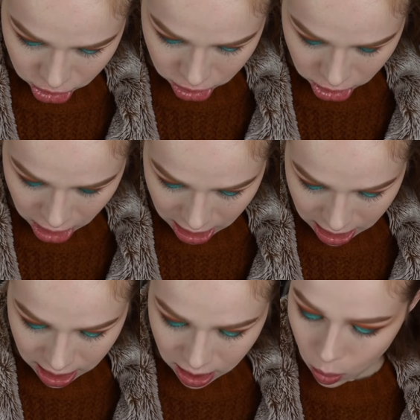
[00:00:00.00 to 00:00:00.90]

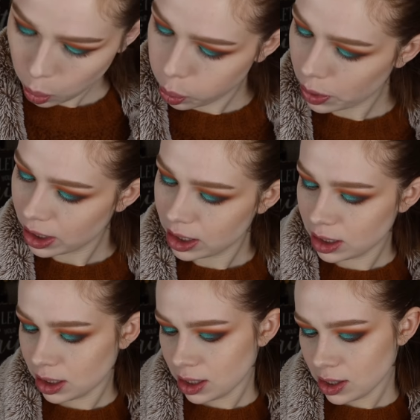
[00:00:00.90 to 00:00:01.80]
shade
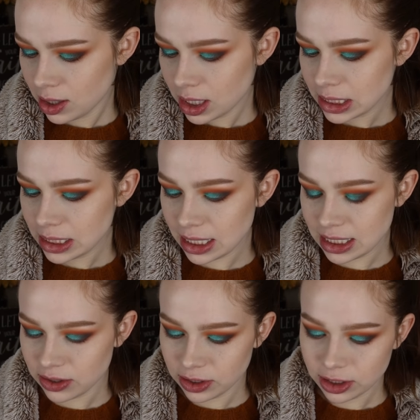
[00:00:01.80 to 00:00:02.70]

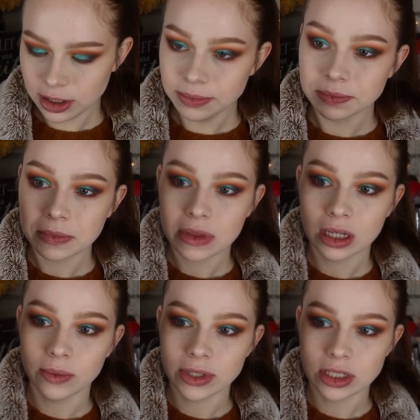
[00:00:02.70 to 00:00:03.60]
Sidereal
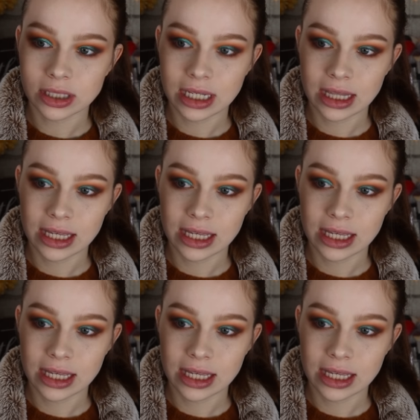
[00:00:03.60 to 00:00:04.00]
which looks like